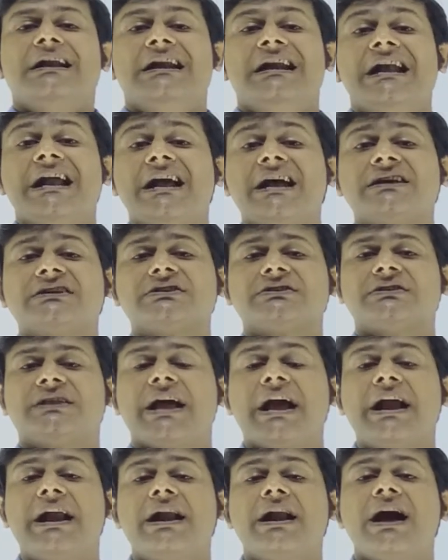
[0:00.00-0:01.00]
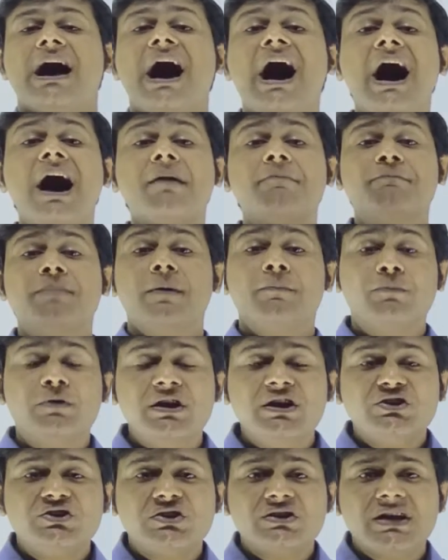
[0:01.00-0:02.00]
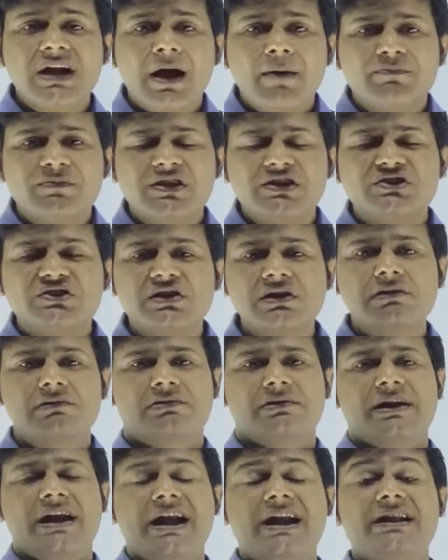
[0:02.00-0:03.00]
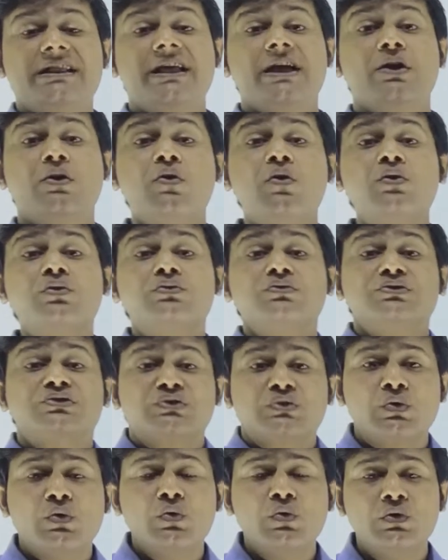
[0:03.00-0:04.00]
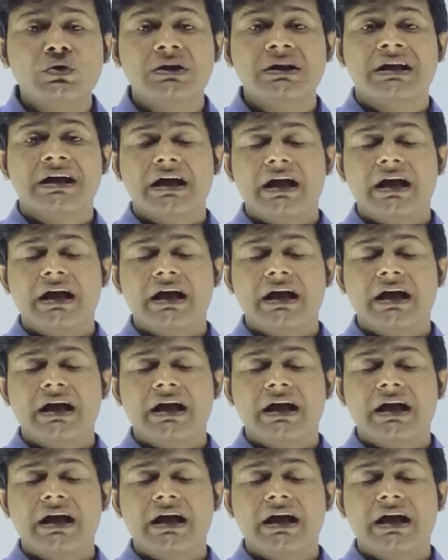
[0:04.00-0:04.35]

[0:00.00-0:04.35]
Less than half population of the children, they go to school.